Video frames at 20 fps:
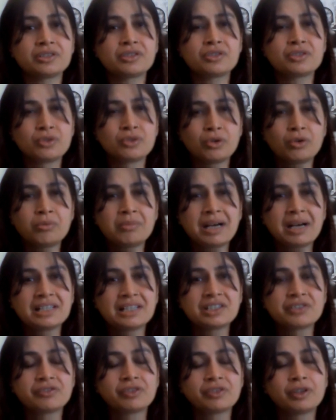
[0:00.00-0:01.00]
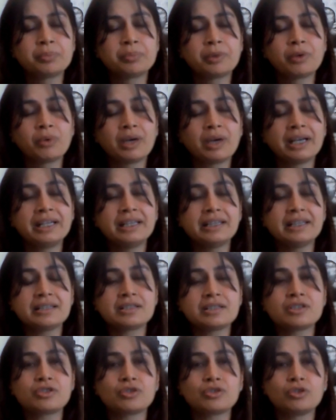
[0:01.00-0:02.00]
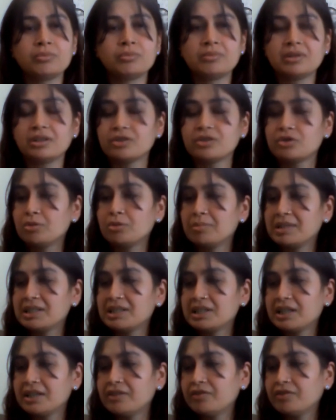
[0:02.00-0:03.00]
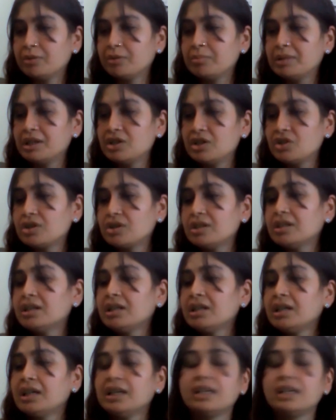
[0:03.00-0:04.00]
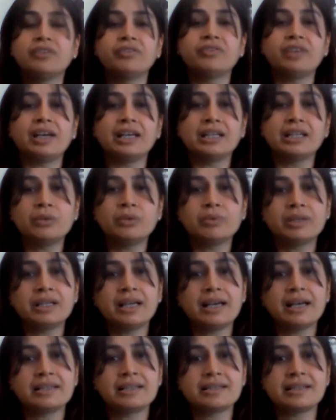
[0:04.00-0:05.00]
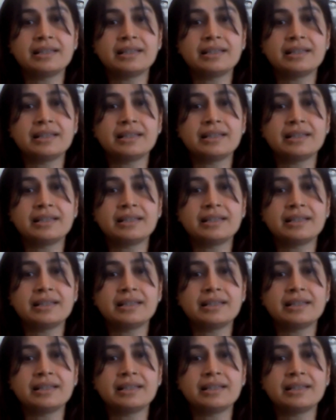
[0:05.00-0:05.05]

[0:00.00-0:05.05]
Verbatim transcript: And thank you, doctor, so much for providing us so uh, so much information.